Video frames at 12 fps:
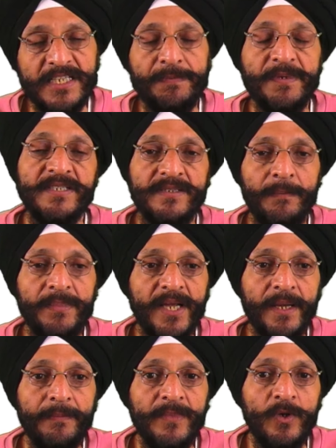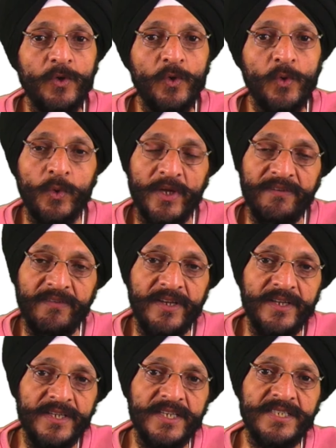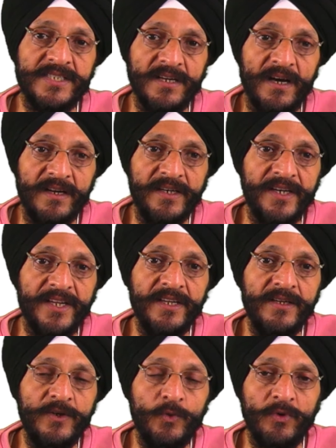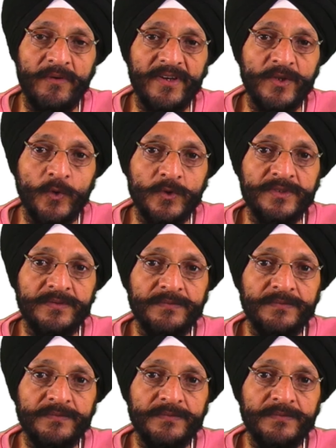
spare some time to give a star rating to our course.